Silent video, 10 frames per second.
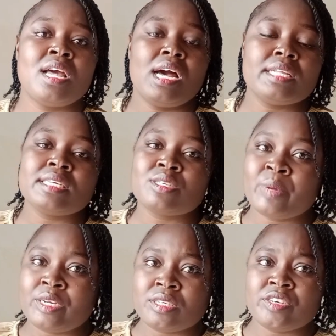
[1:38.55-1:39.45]
had just
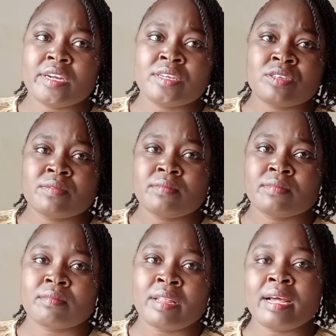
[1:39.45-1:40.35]
went to church.
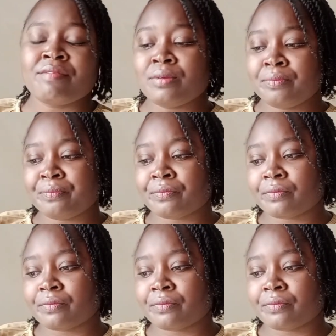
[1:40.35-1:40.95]
And therefore,